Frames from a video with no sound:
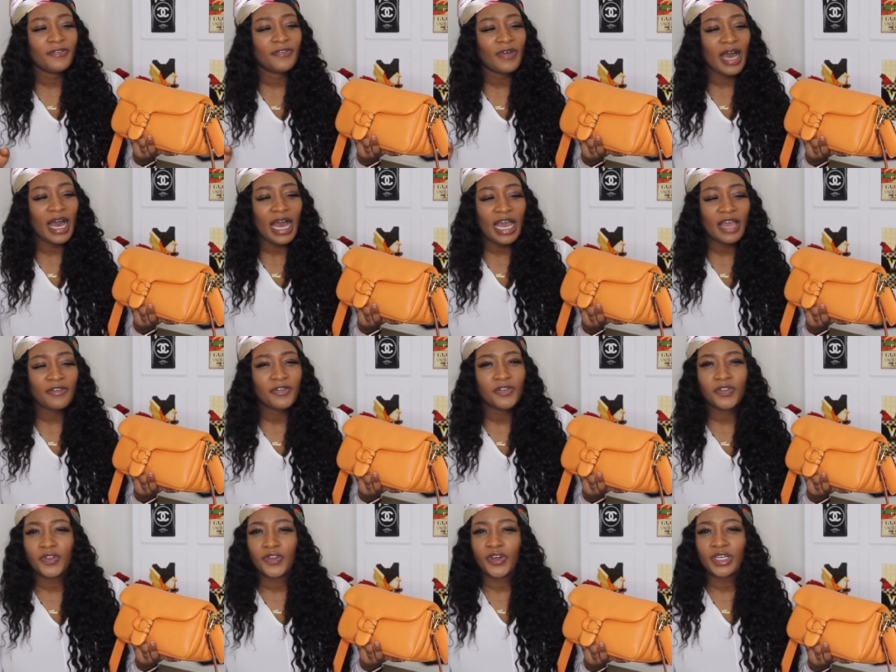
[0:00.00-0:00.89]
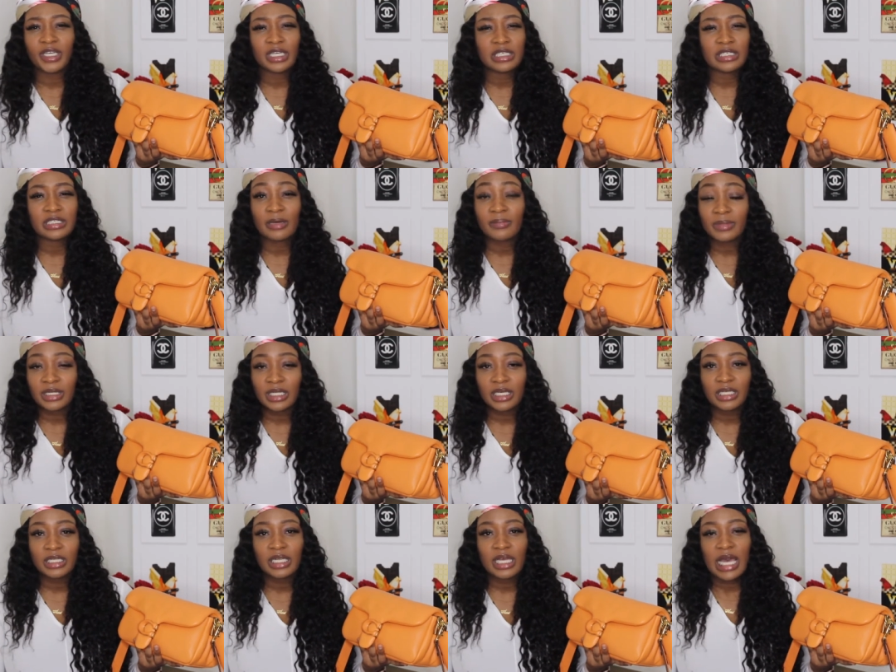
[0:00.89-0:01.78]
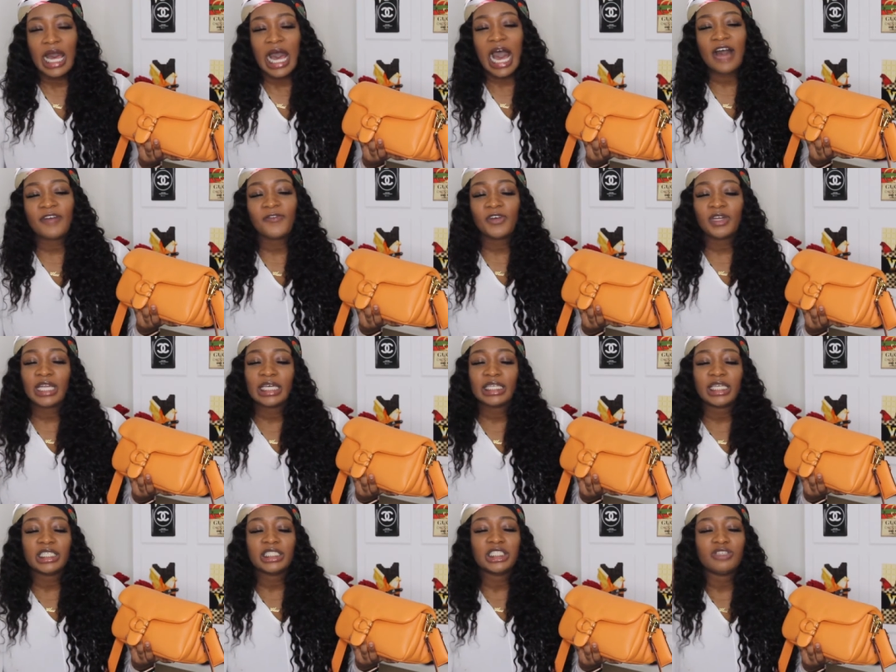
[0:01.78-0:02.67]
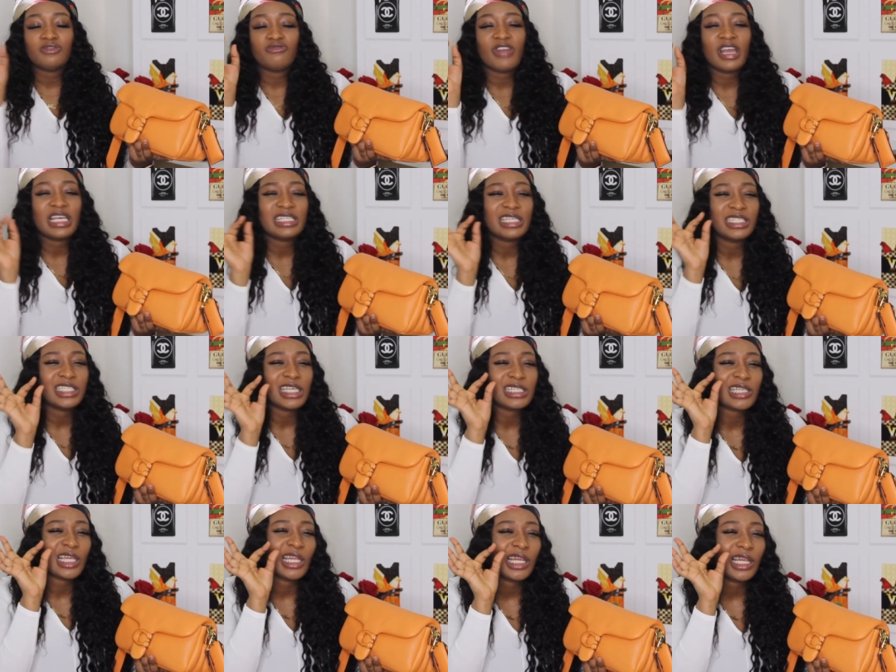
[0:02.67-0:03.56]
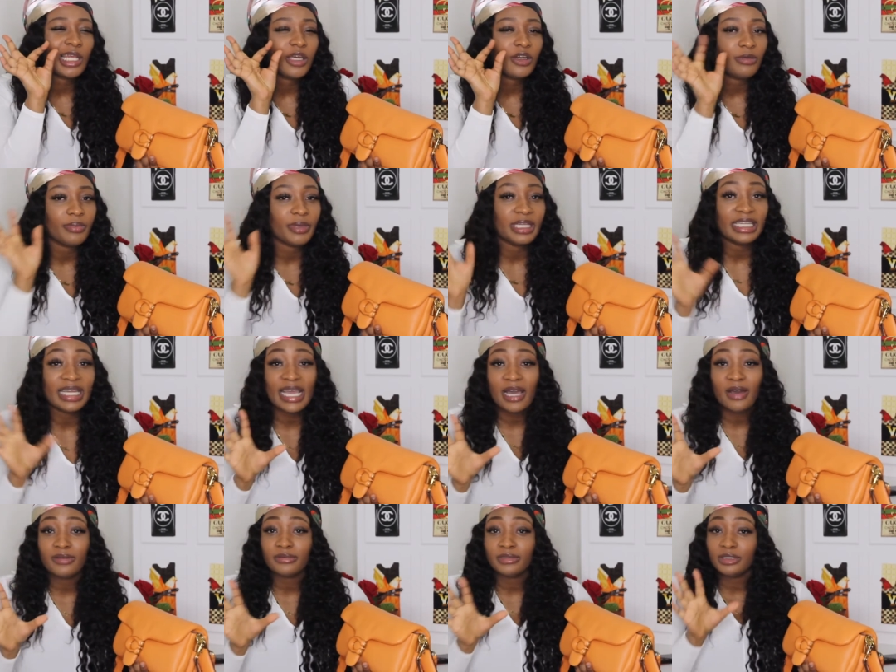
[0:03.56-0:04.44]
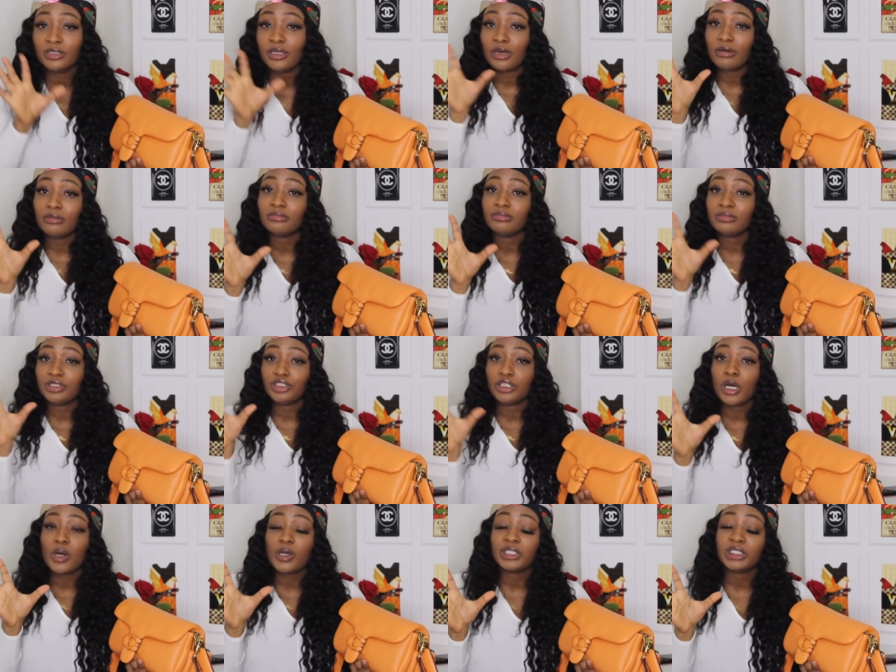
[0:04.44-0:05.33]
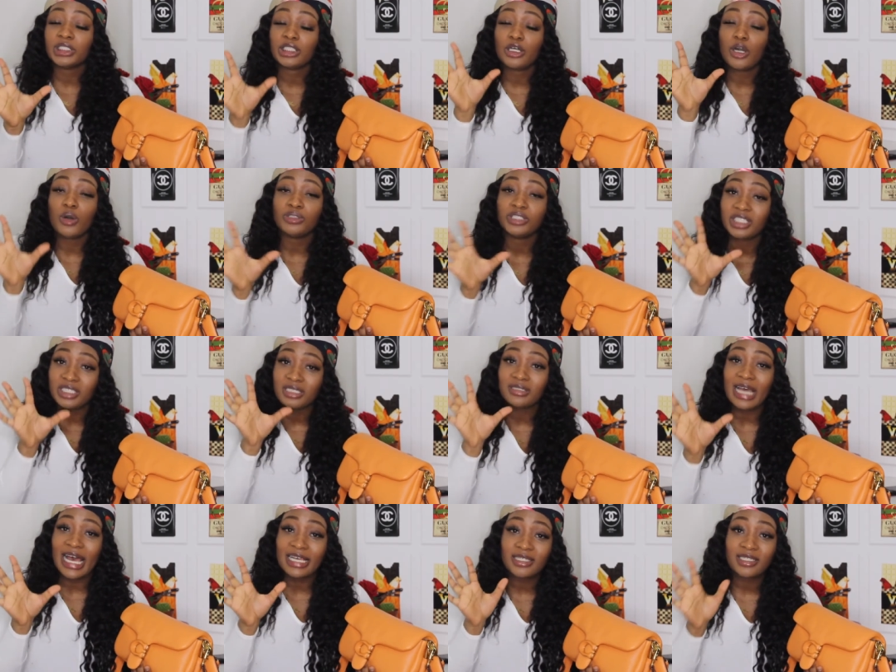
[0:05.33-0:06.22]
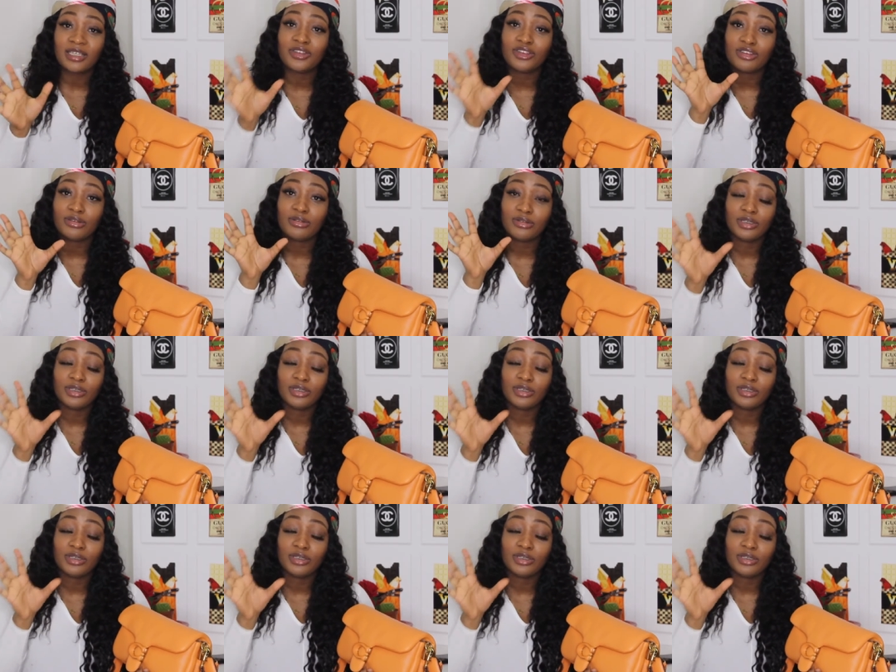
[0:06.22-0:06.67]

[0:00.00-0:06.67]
530 something i feel like they should raise it just a little bit now you know coaches has to